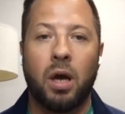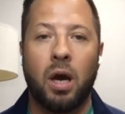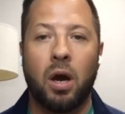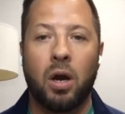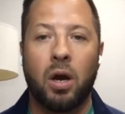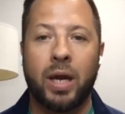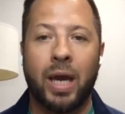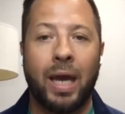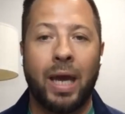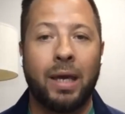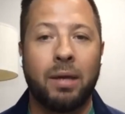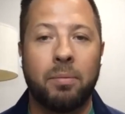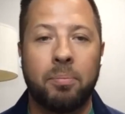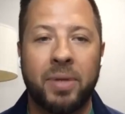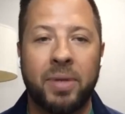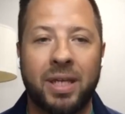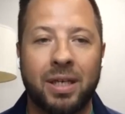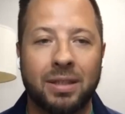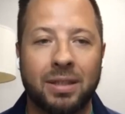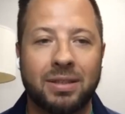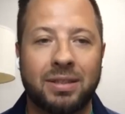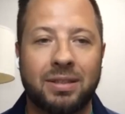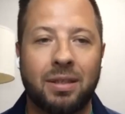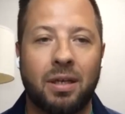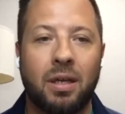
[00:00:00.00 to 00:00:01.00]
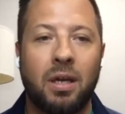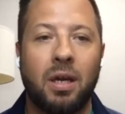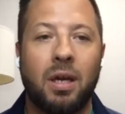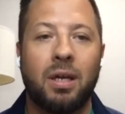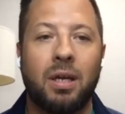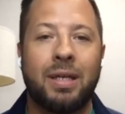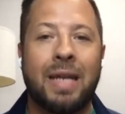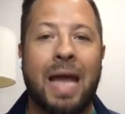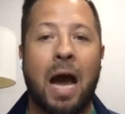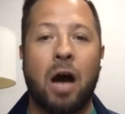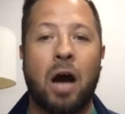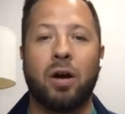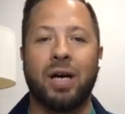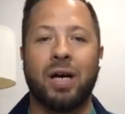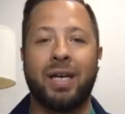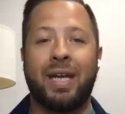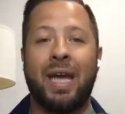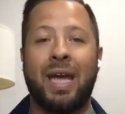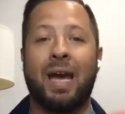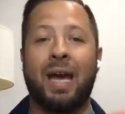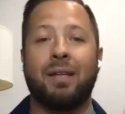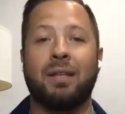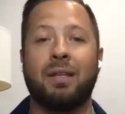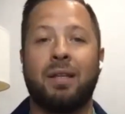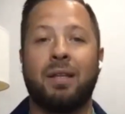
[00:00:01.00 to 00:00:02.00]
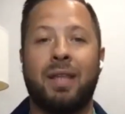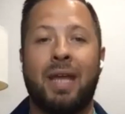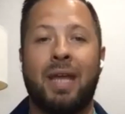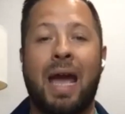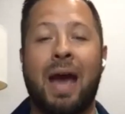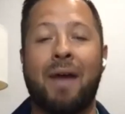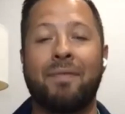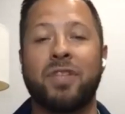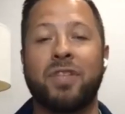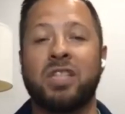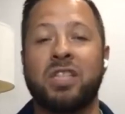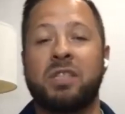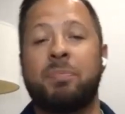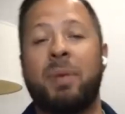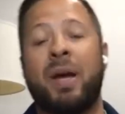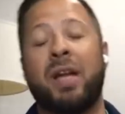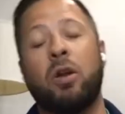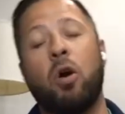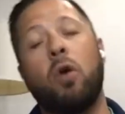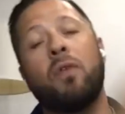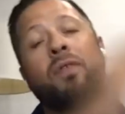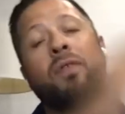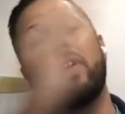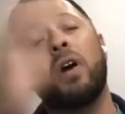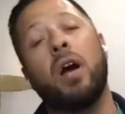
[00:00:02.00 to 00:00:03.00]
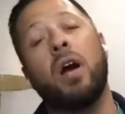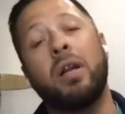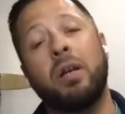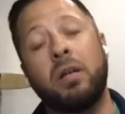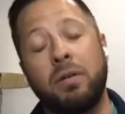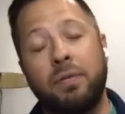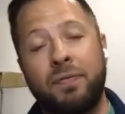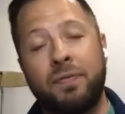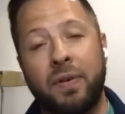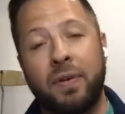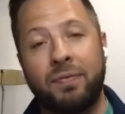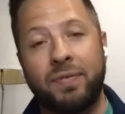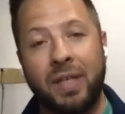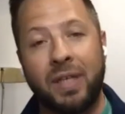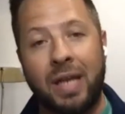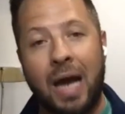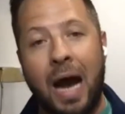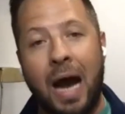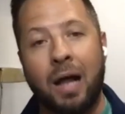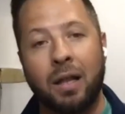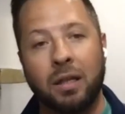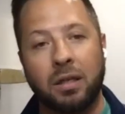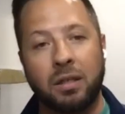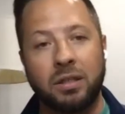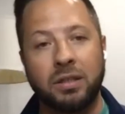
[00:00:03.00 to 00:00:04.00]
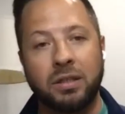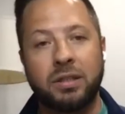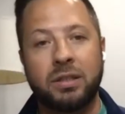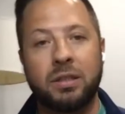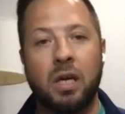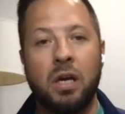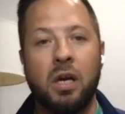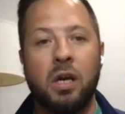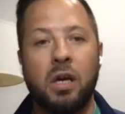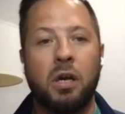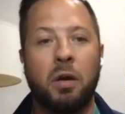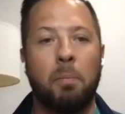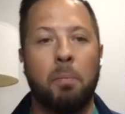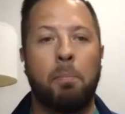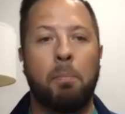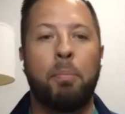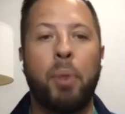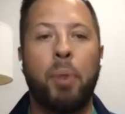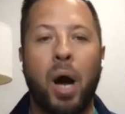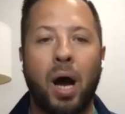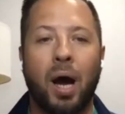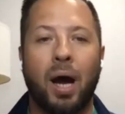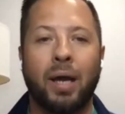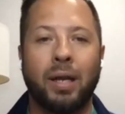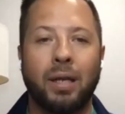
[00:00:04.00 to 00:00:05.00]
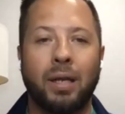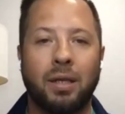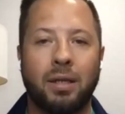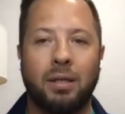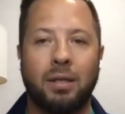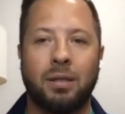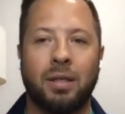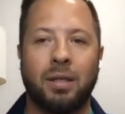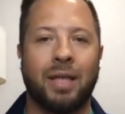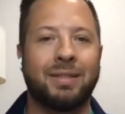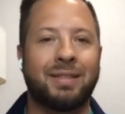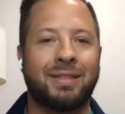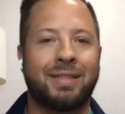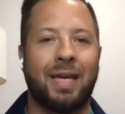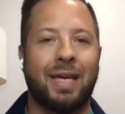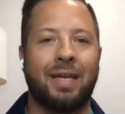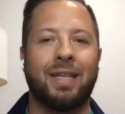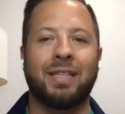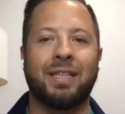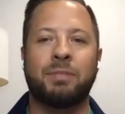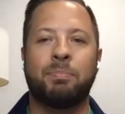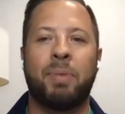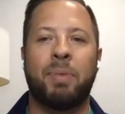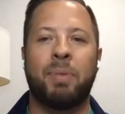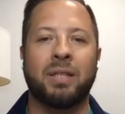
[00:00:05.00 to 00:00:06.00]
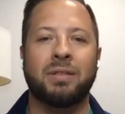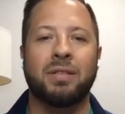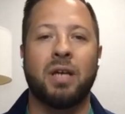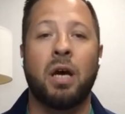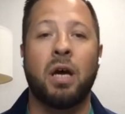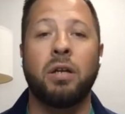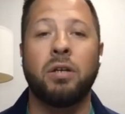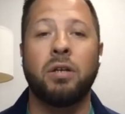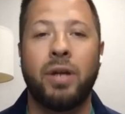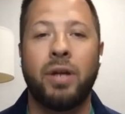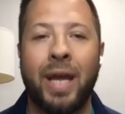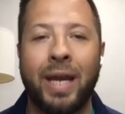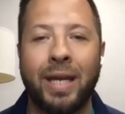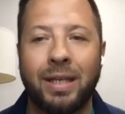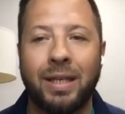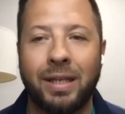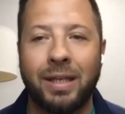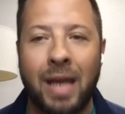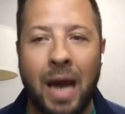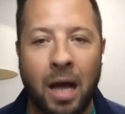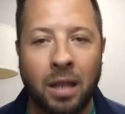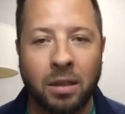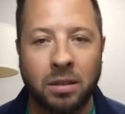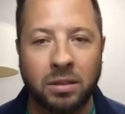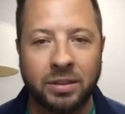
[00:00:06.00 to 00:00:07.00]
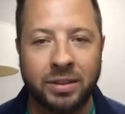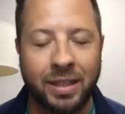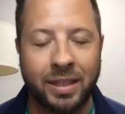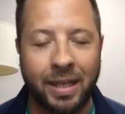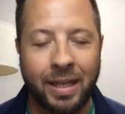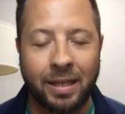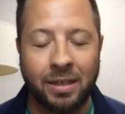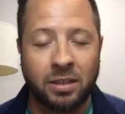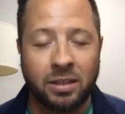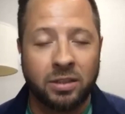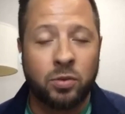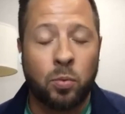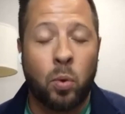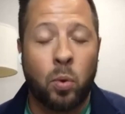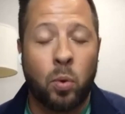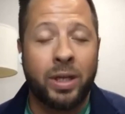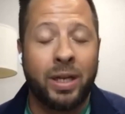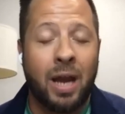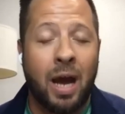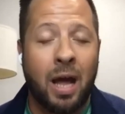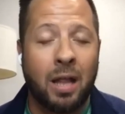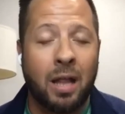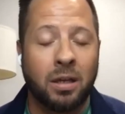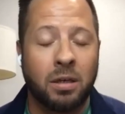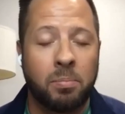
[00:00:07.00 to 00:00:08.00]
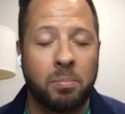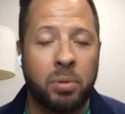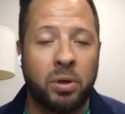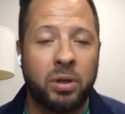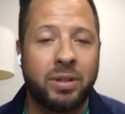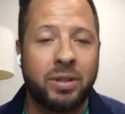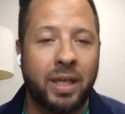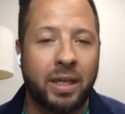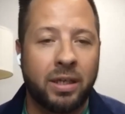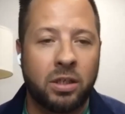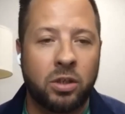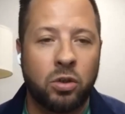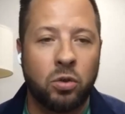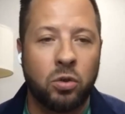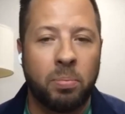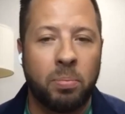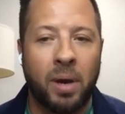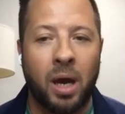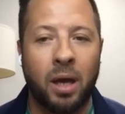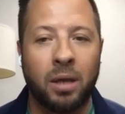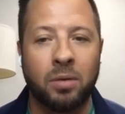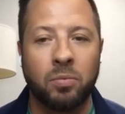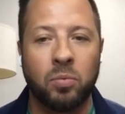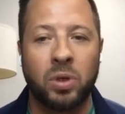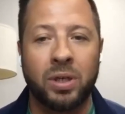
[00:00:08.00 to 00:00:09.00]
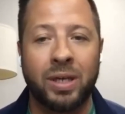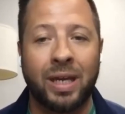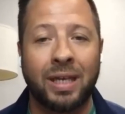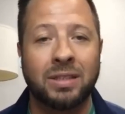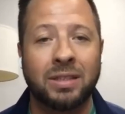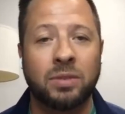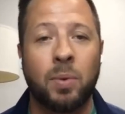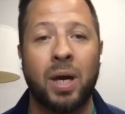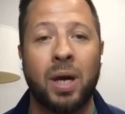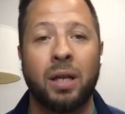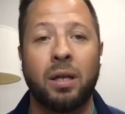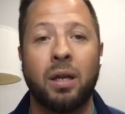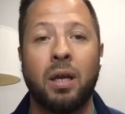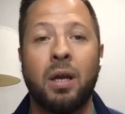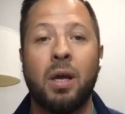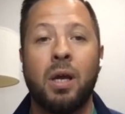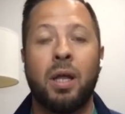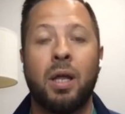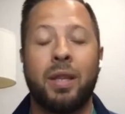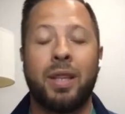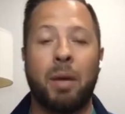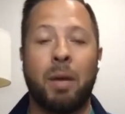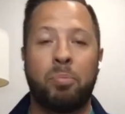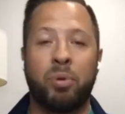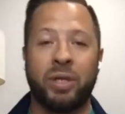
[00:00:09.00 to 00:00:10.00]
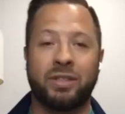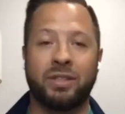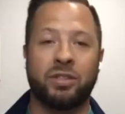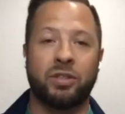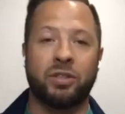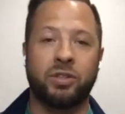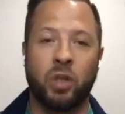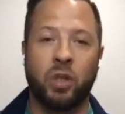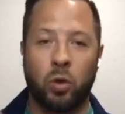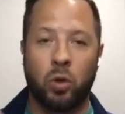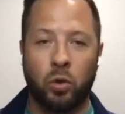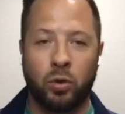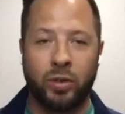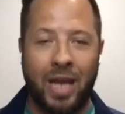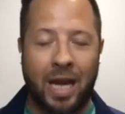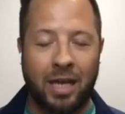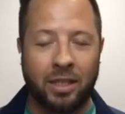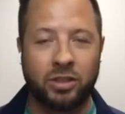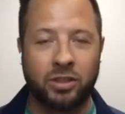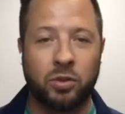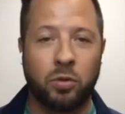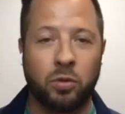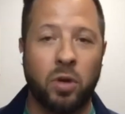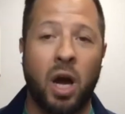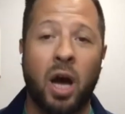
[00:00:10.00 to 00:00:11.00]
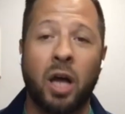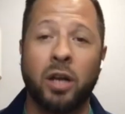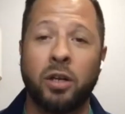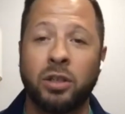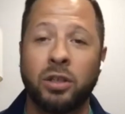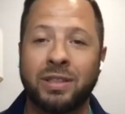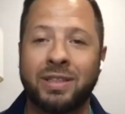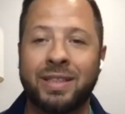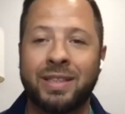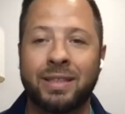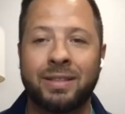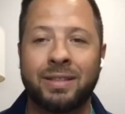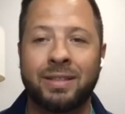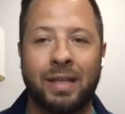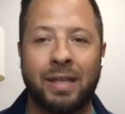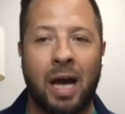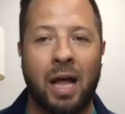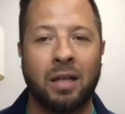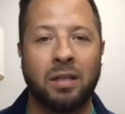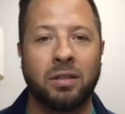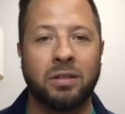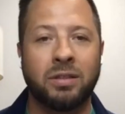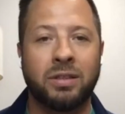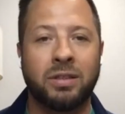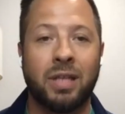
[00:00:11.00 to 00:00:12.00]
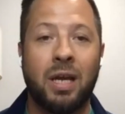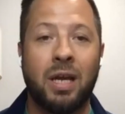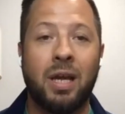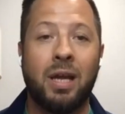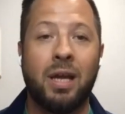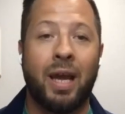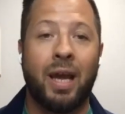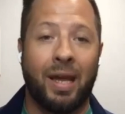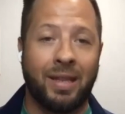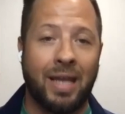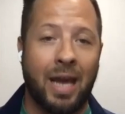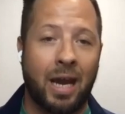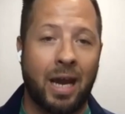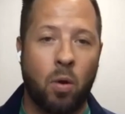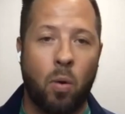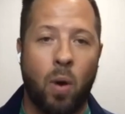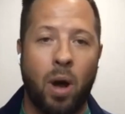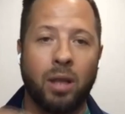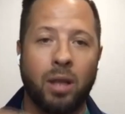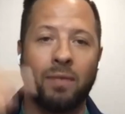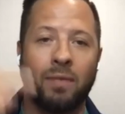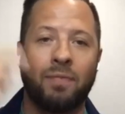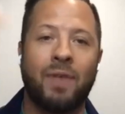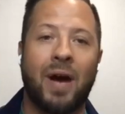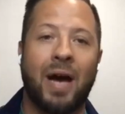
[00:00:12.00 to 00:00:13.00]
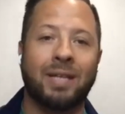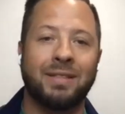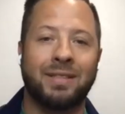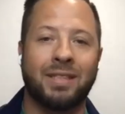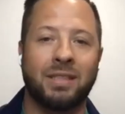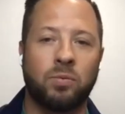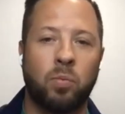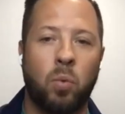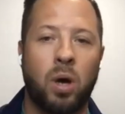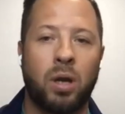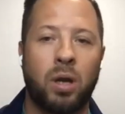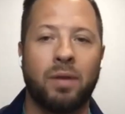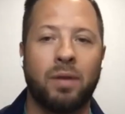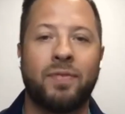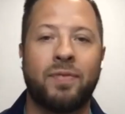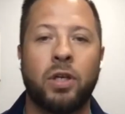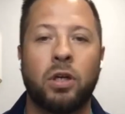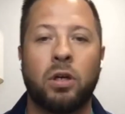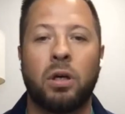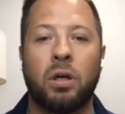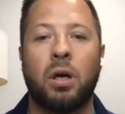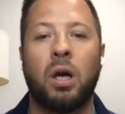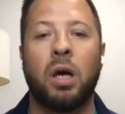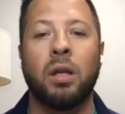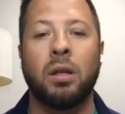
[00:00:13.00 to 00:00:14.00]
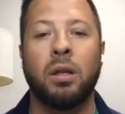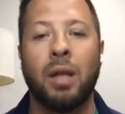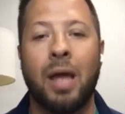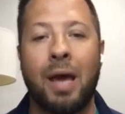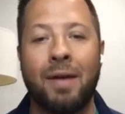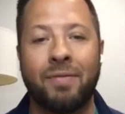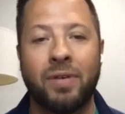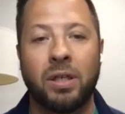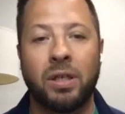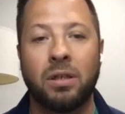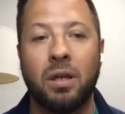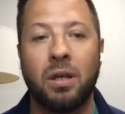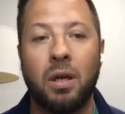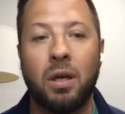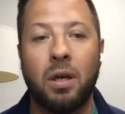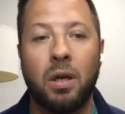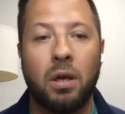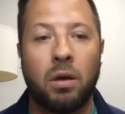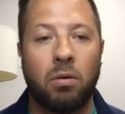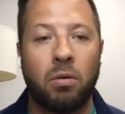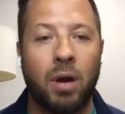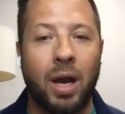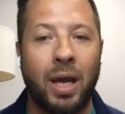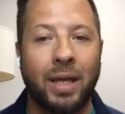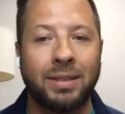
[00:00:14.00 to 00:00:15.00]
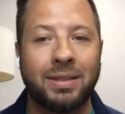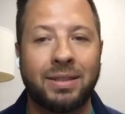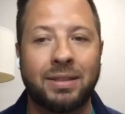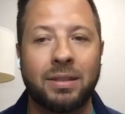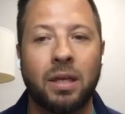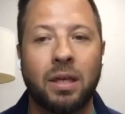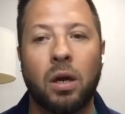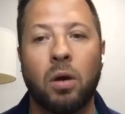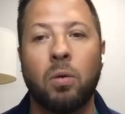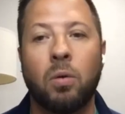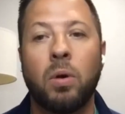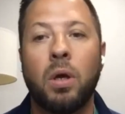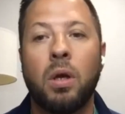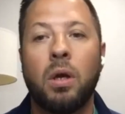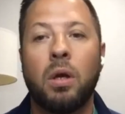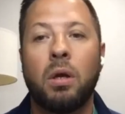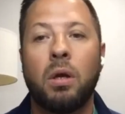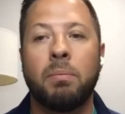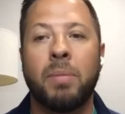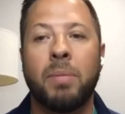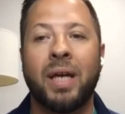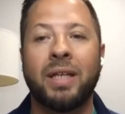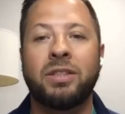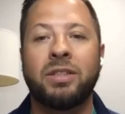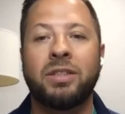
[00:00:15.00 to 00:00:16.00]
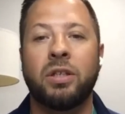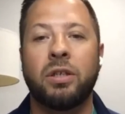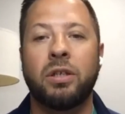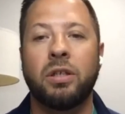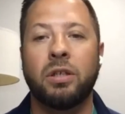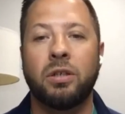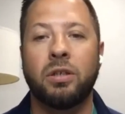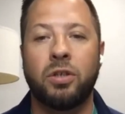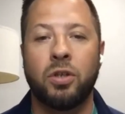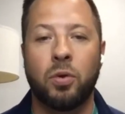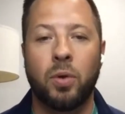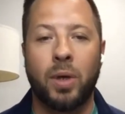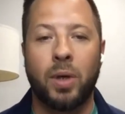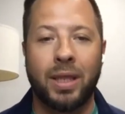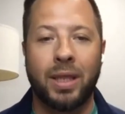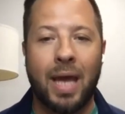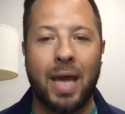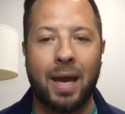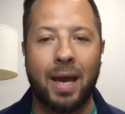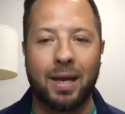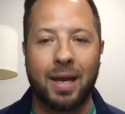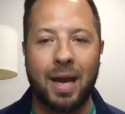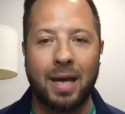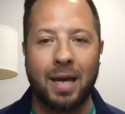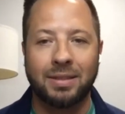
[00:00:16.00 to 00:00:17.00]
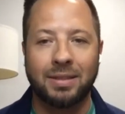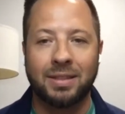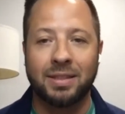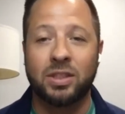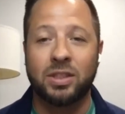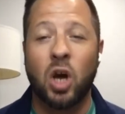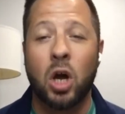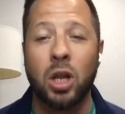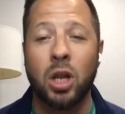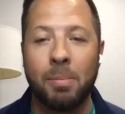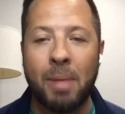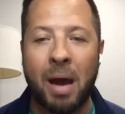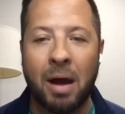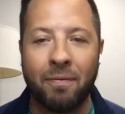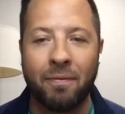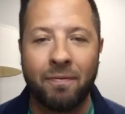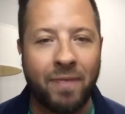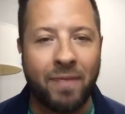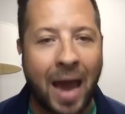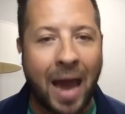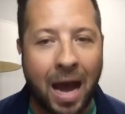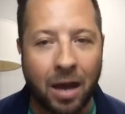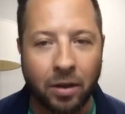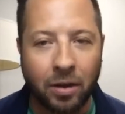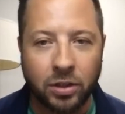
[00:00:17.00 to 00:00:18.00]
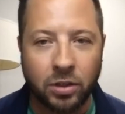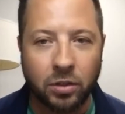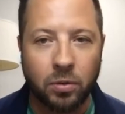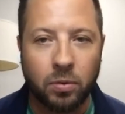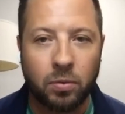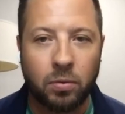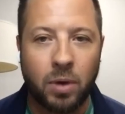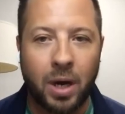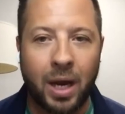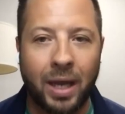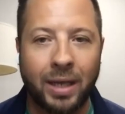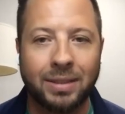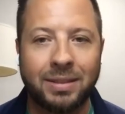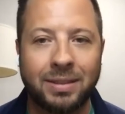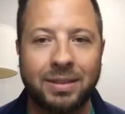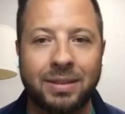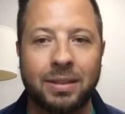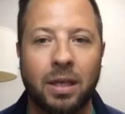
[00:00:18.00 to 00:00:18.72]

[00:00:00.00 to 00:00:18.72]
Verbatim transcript: Okay. Because now, again, they have to spend over $150, but let's say they spent $180 and they had a $20 birthday coupon. Well, guess what? That brings their total down to $160 and that qualifies as one of your 11, right? So make sure you're doing that, guys. It's all about value, right?